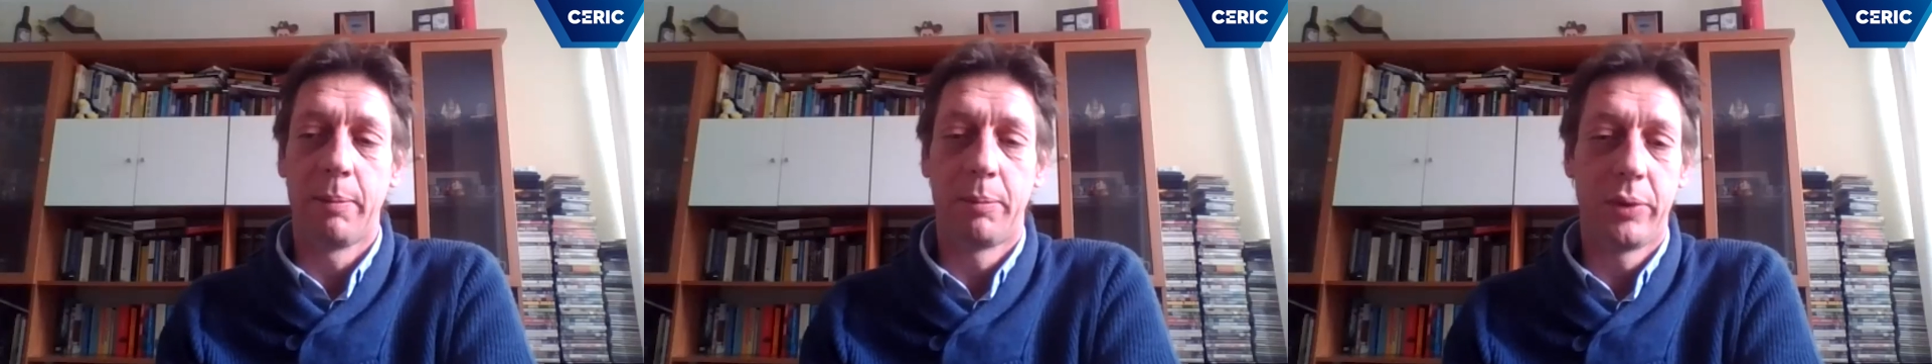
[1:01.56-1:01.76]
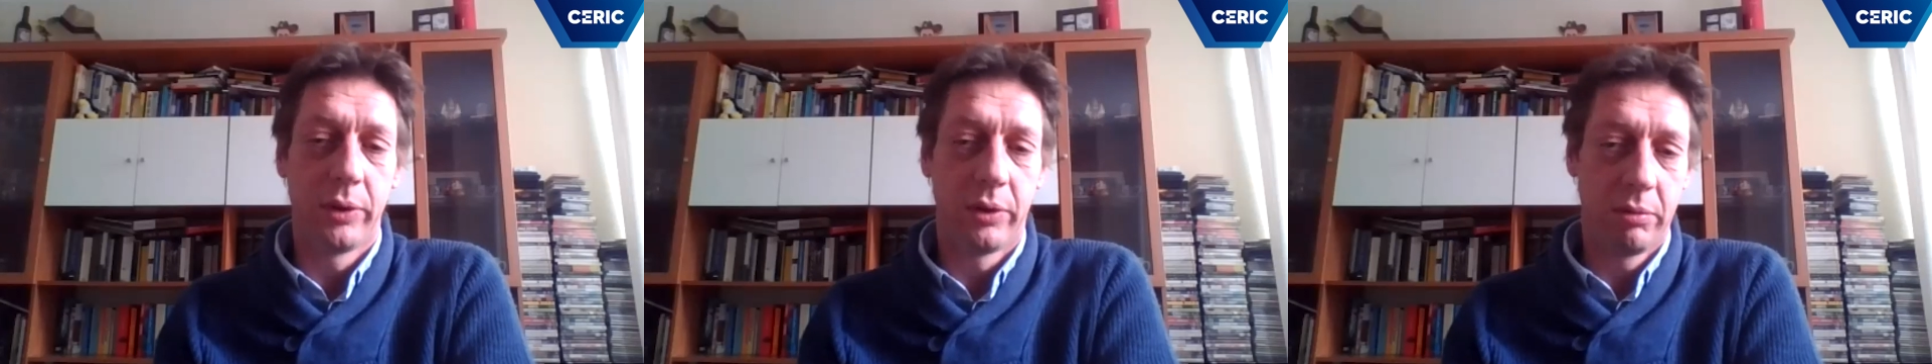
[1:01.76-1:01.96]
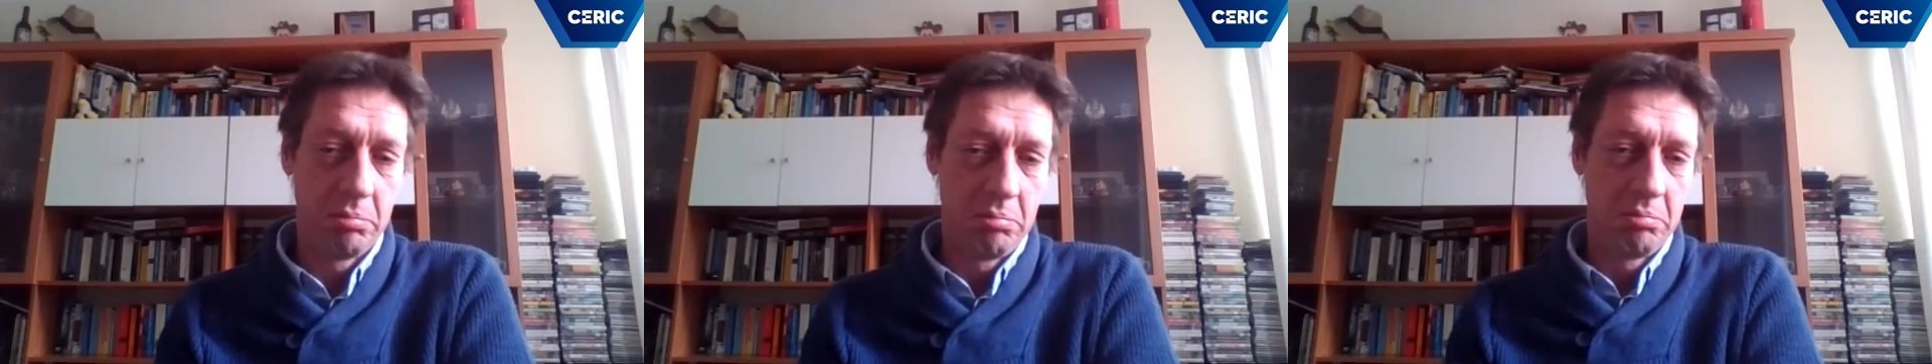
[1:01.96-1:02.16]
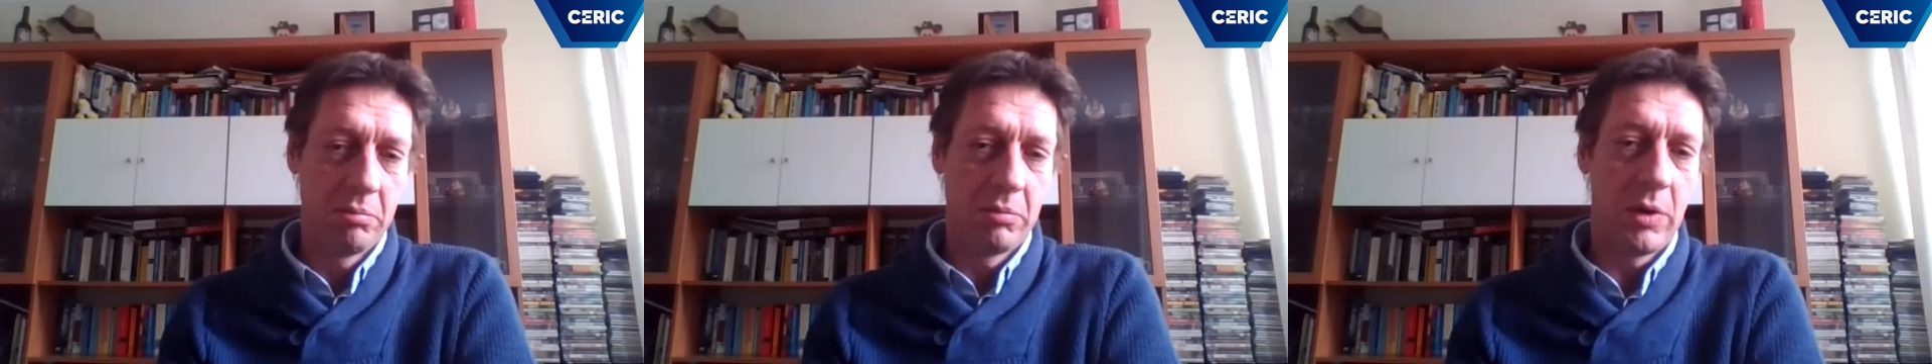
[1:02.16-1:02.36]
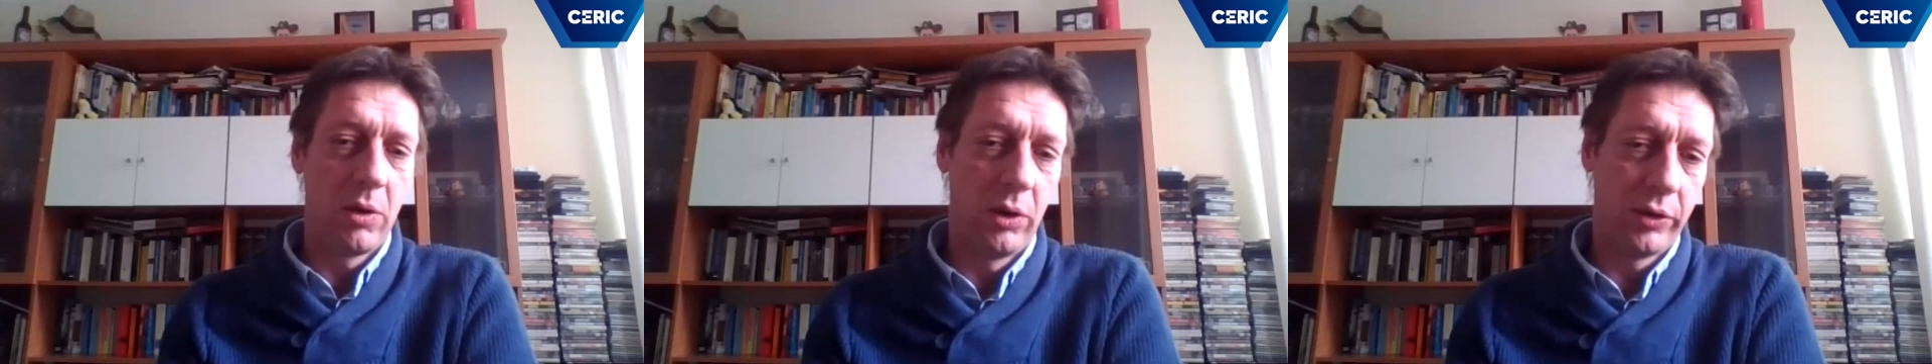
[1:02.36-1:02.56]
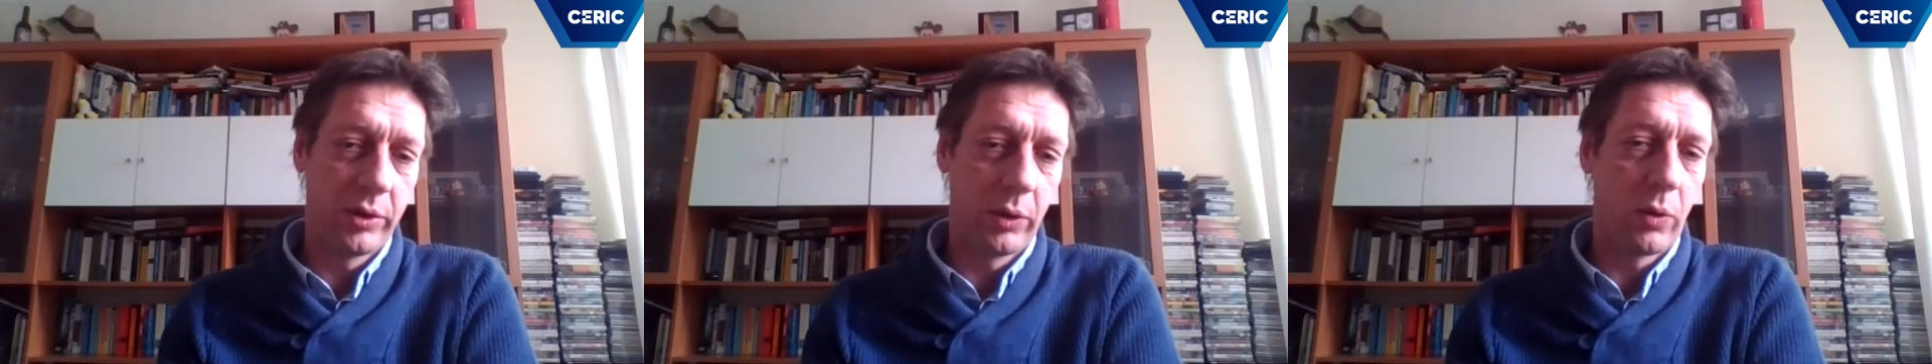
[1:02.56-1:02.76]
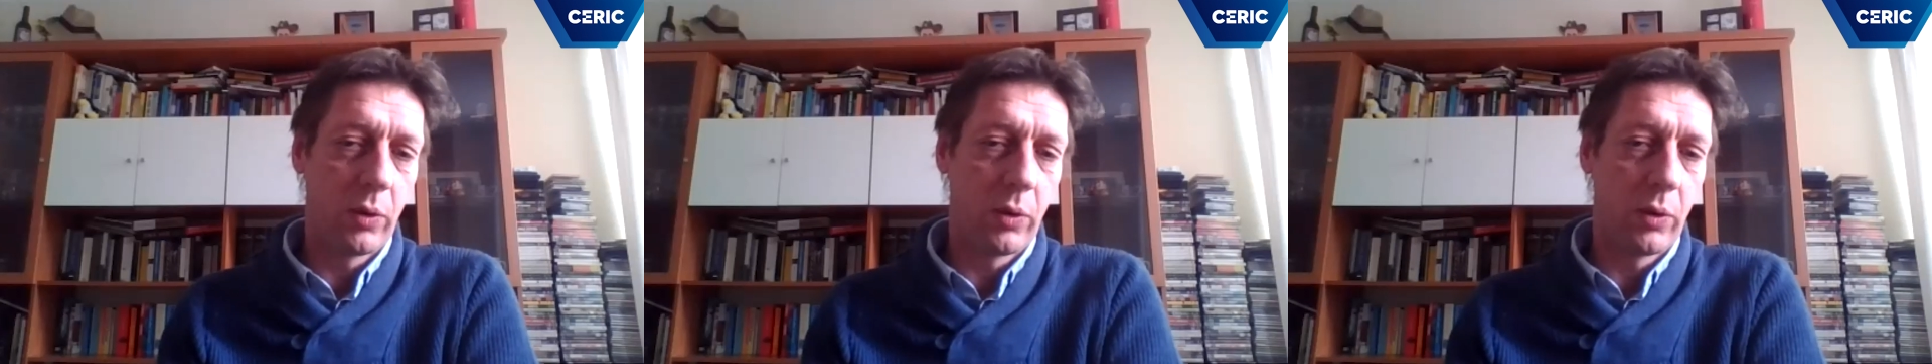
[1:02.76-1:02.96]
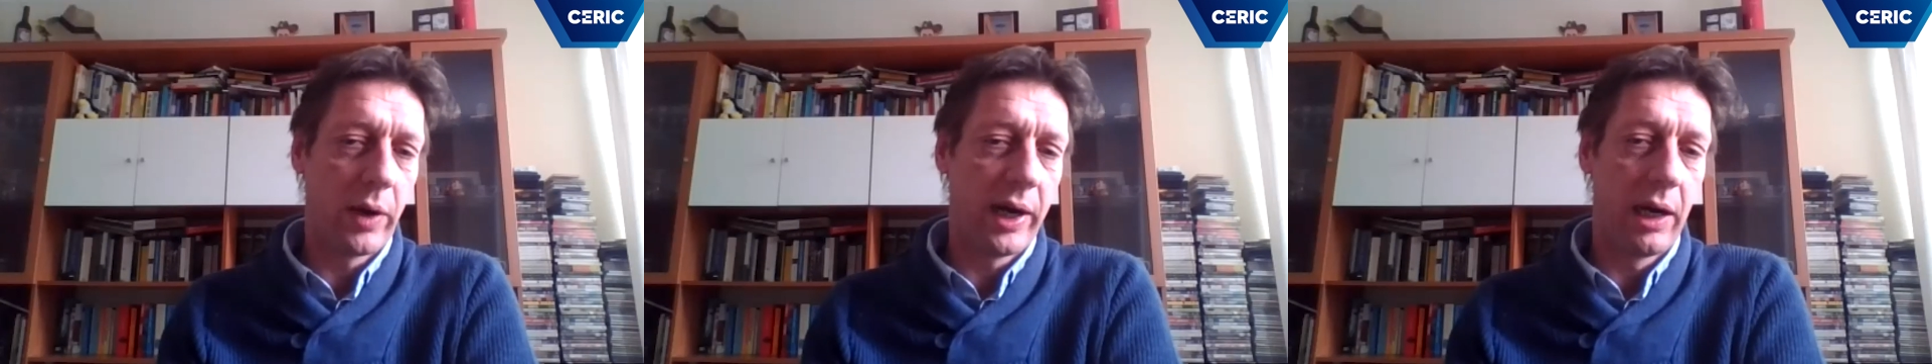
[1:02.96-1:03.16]
can put also
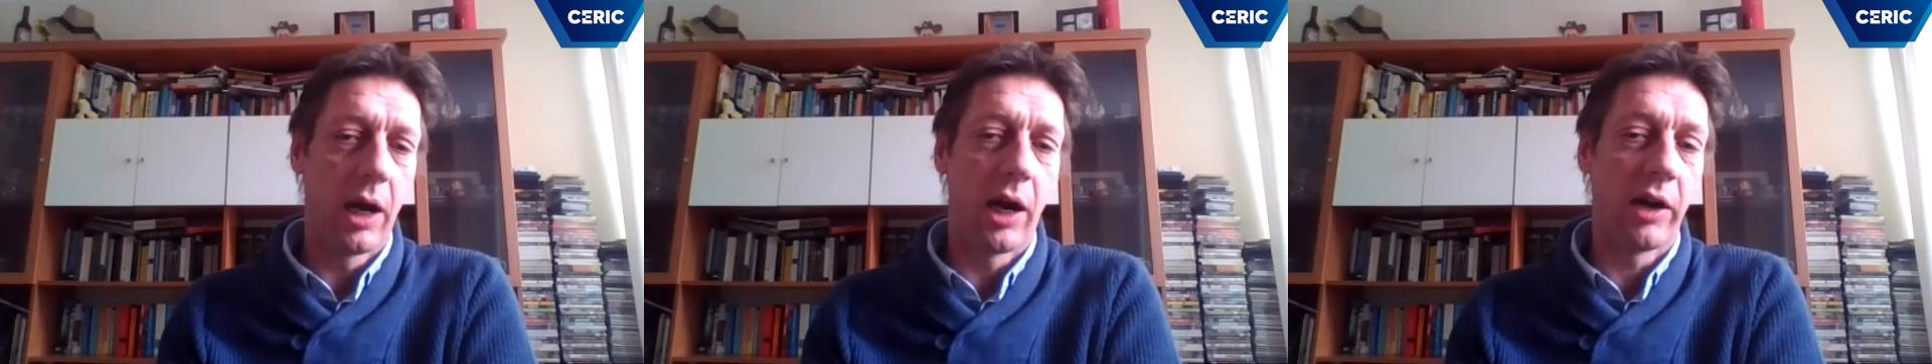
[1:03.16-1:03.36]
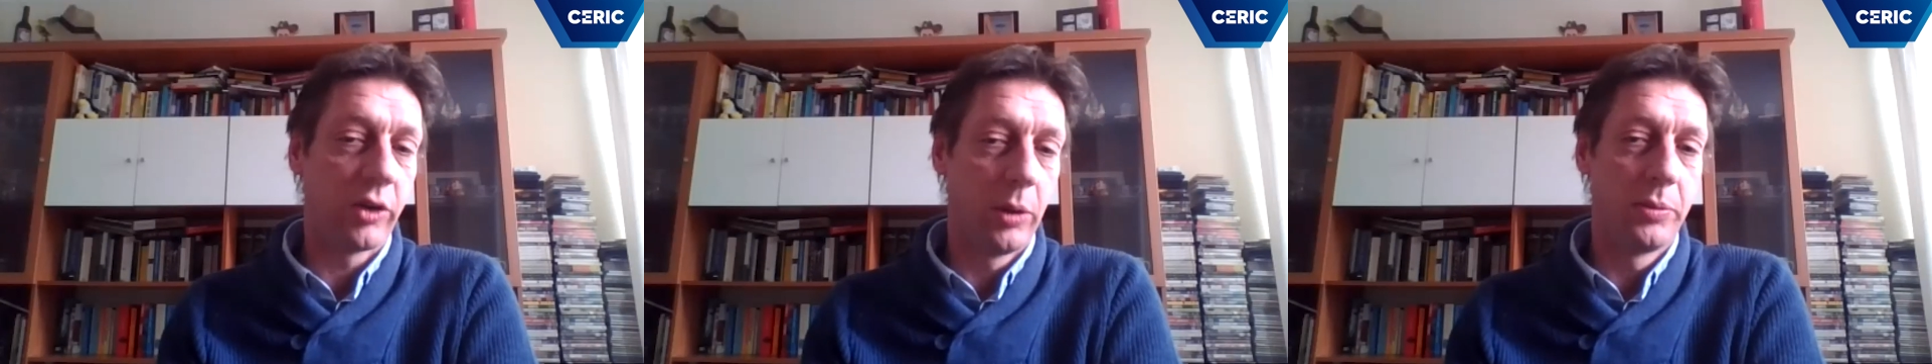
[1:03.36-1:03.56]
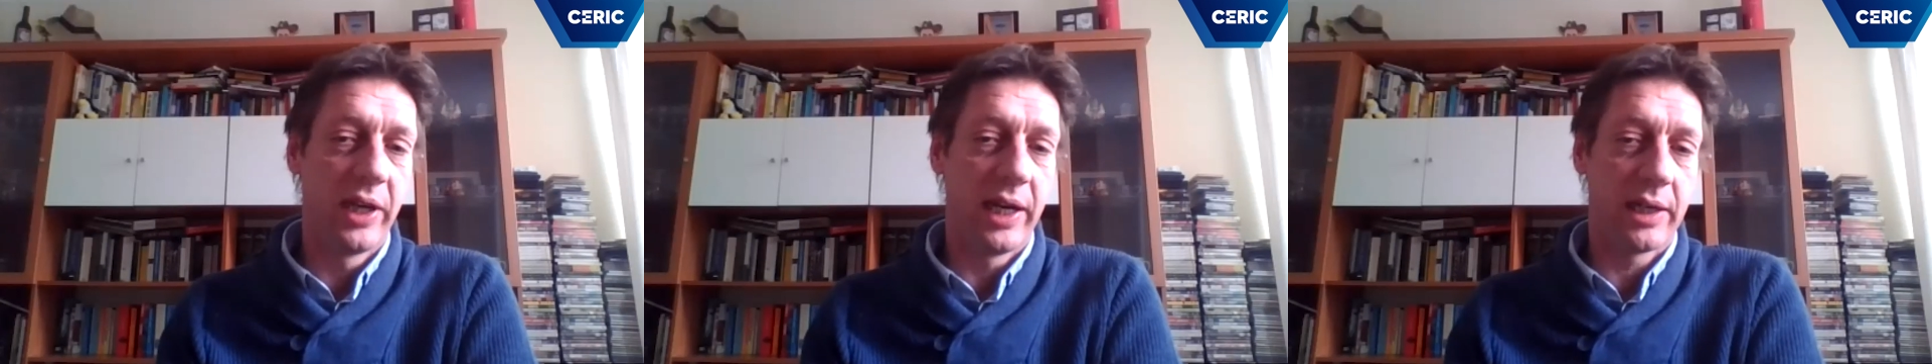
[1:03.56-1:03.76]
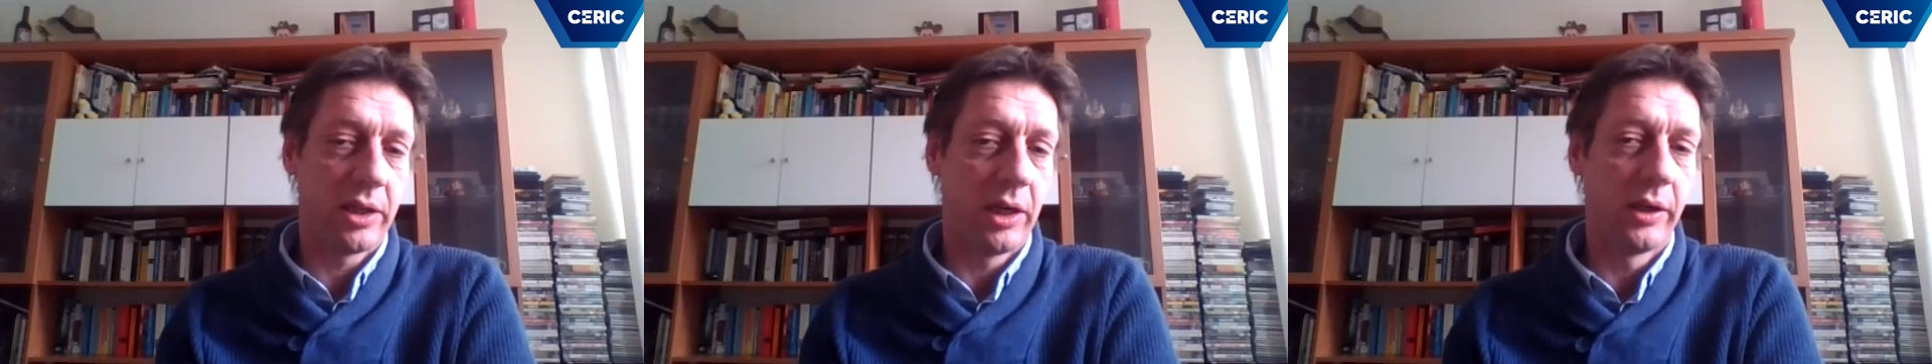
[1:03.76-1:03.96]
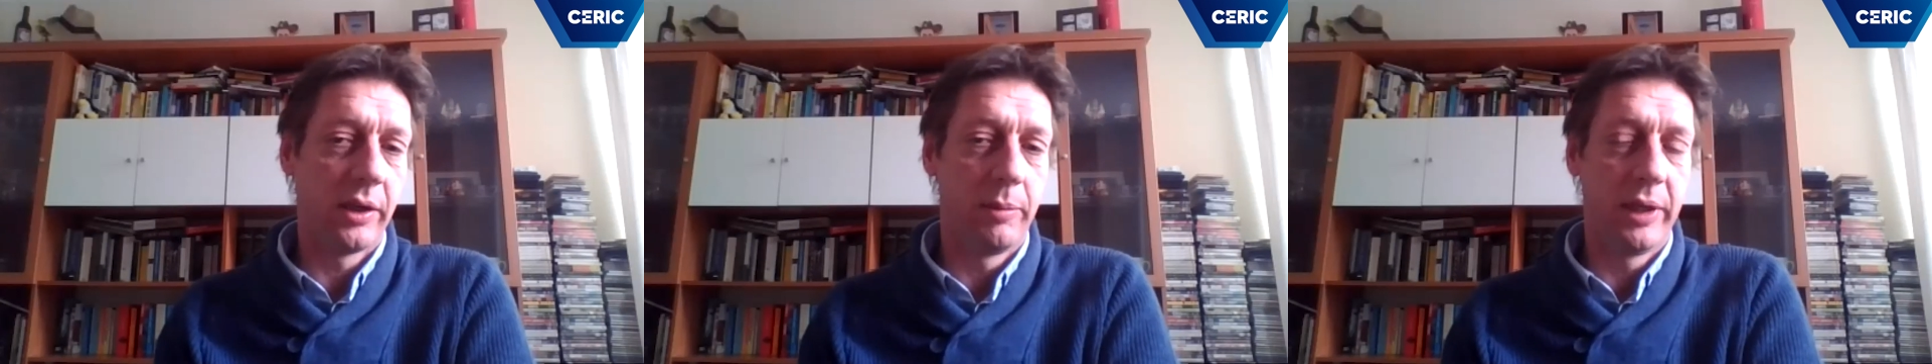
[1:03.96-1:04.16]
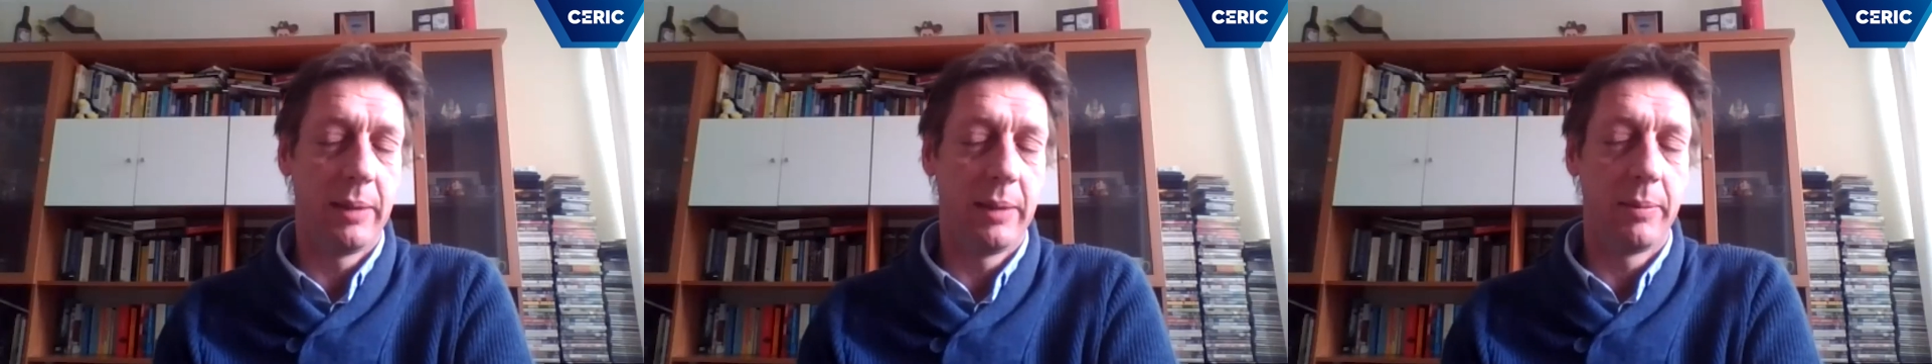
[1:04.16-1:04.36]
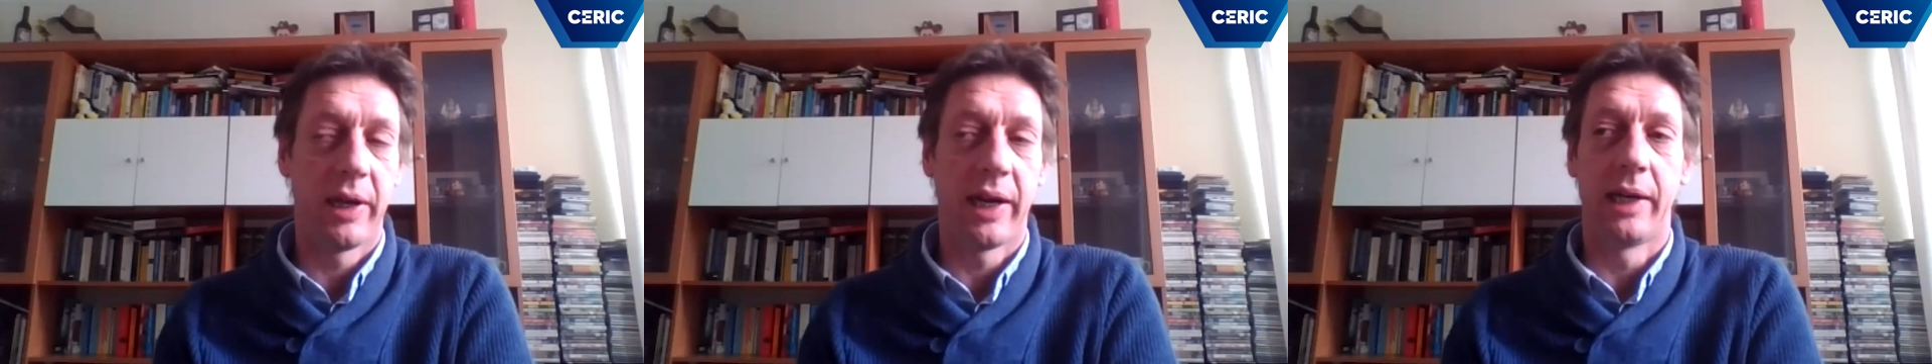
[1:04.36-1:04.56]
quite large objects on the beamline.